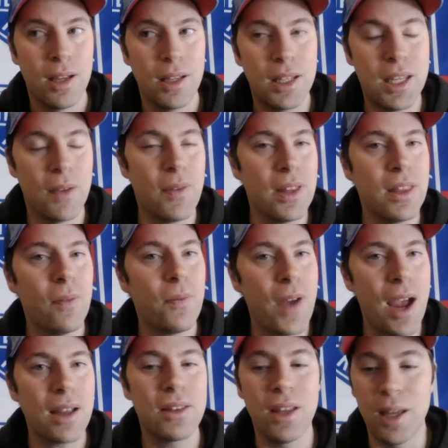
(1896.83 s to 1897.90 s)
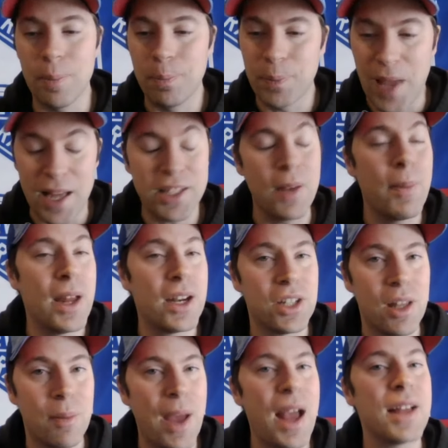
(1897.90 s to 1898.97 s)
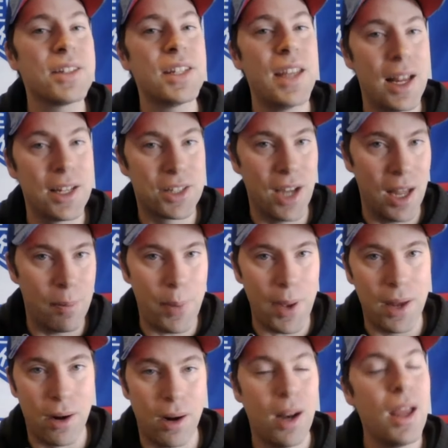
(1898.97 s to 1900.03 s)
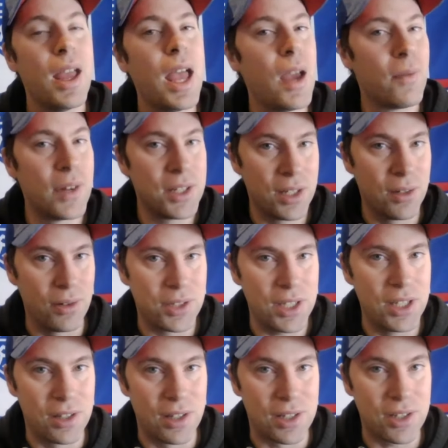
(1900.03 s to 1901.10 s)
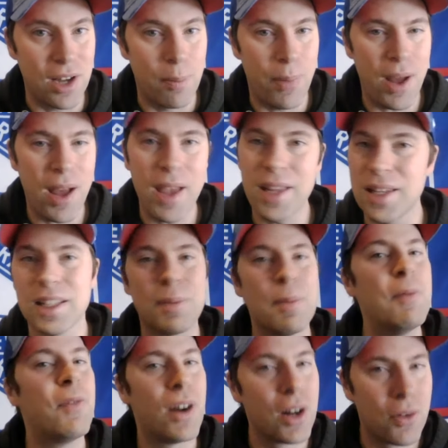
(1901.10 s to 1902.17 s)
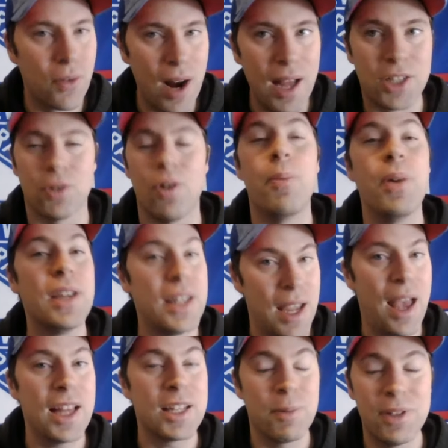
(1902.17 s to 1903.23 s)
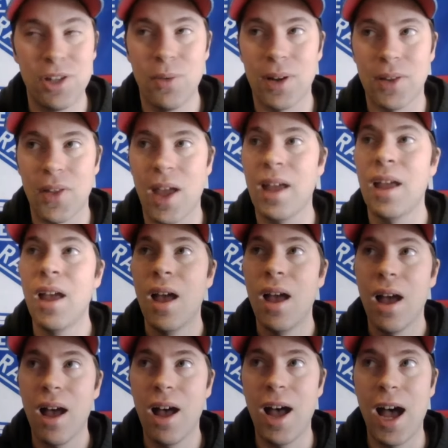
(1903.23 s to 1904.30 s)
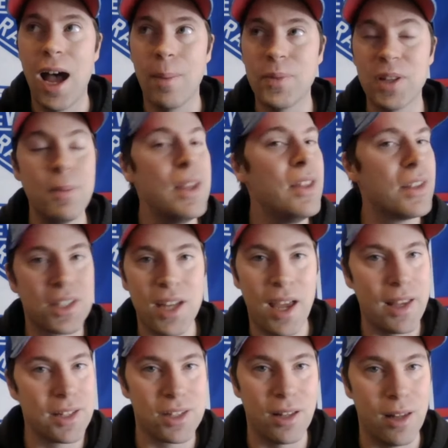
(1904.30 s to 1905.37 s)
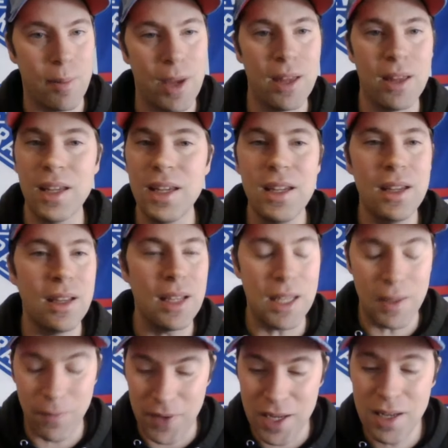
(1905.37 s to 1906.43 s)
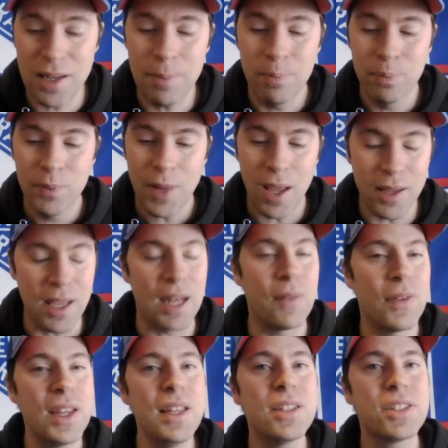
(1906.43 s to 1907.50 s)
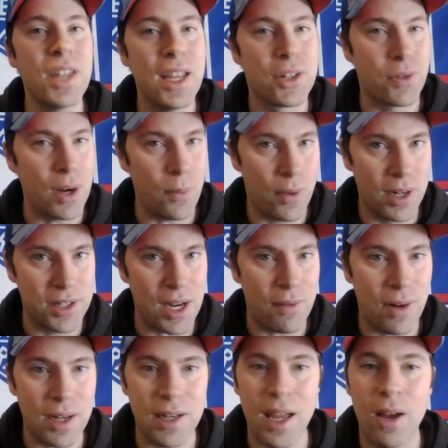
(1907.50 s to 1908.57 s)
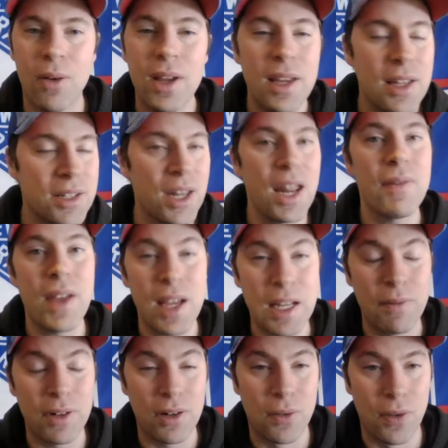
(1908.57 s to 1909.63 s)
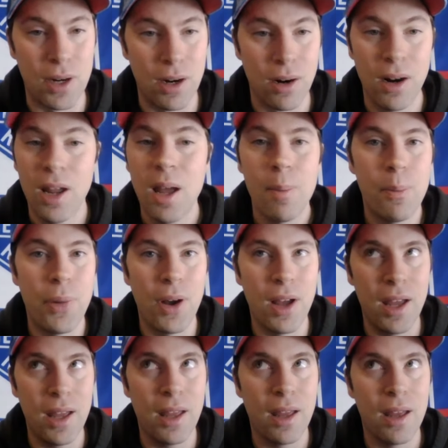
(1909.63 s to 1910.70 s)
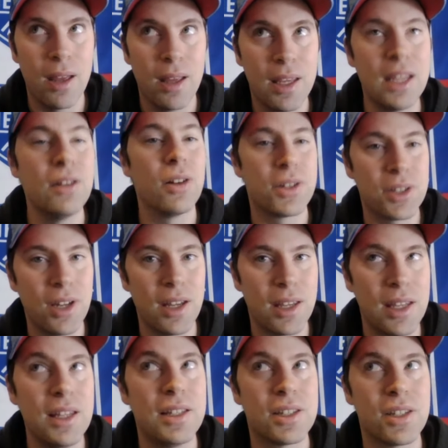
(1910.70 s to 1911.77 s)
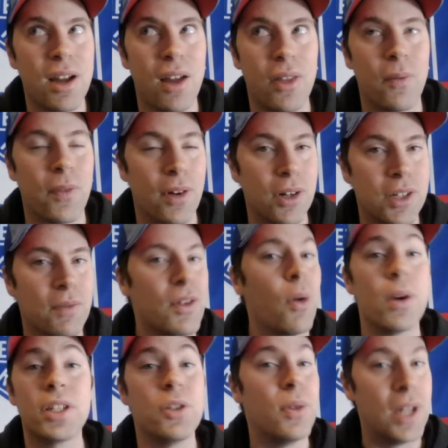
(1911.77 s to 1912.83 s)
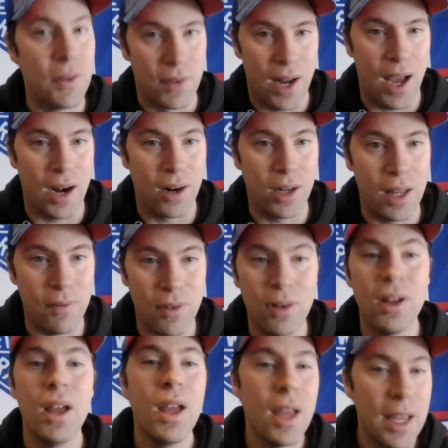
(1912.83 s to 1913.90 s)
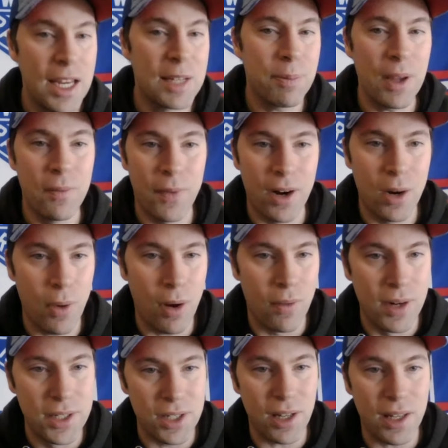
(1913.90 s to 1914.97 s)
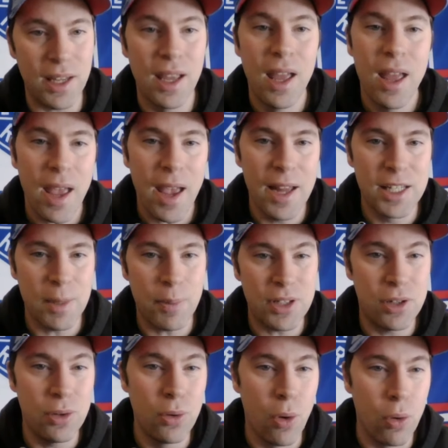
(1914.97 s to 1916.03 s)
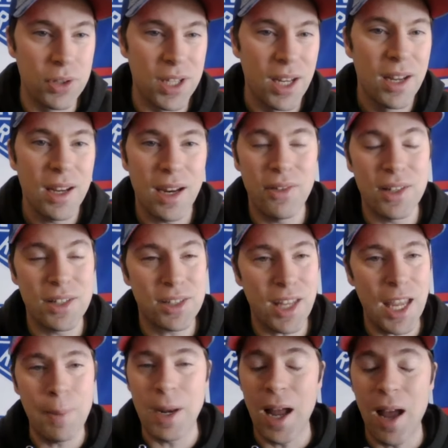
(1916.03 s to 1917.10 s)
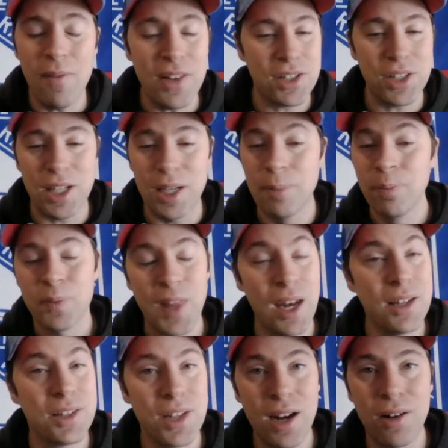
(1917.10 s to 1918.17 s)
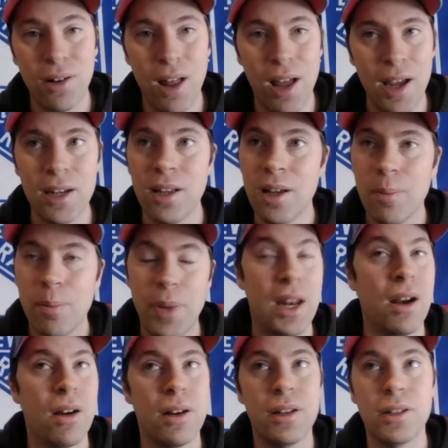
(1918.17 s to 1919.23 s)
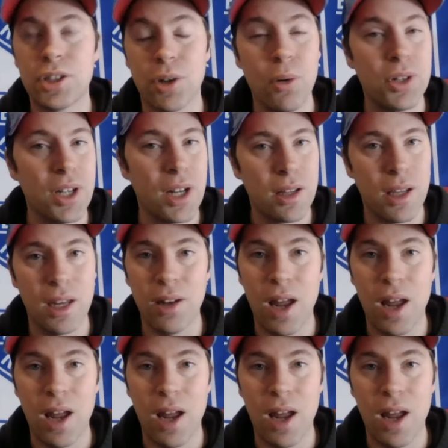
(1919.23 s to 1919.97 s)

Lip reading: given the fact that, as I mentioned in the past, he has gotten better every single season that's gone by, it's been very gradual, but he has been doing that. To me, the sky is the limit. If he stays right where he's at right now, he's going to have a heck of a career, but he looks like he's on the verge of going to an even higher level. He's played very well recently, ends up with 2 goals in this game. And obviously, that entire line, Panarin, Trocheck, and